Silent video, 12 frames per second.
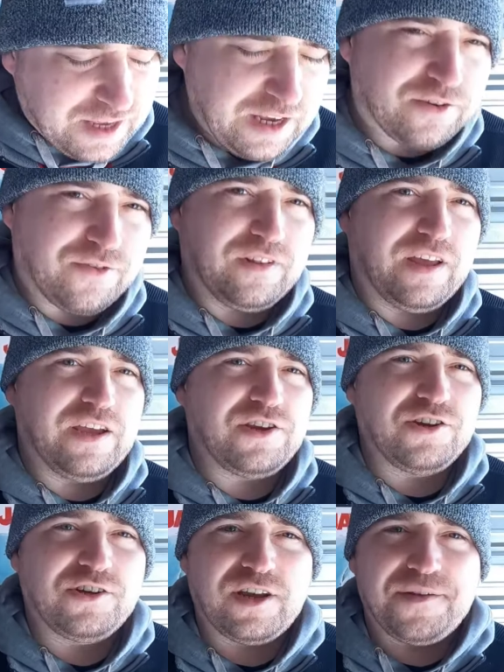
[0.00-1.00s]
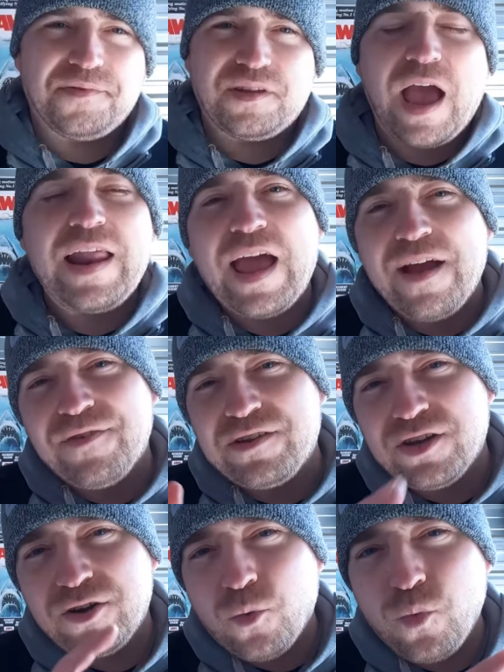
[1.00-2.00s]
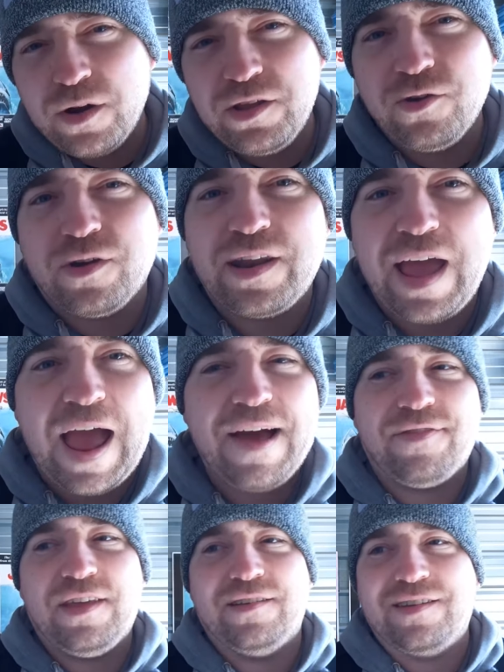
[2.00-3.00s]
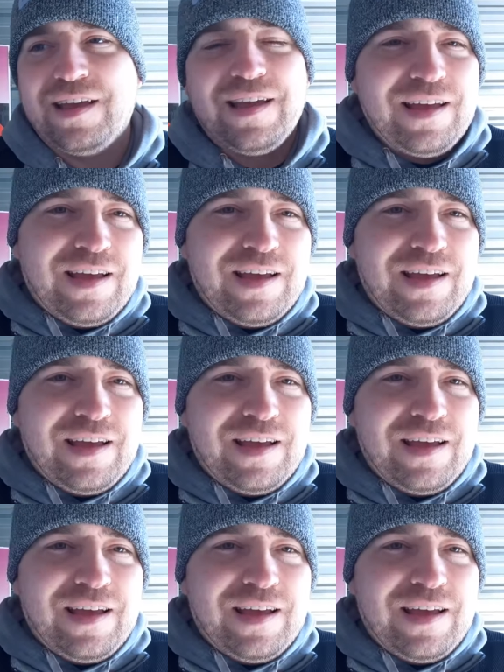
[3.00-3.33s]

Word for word: these relationships, and every single one of you can have these.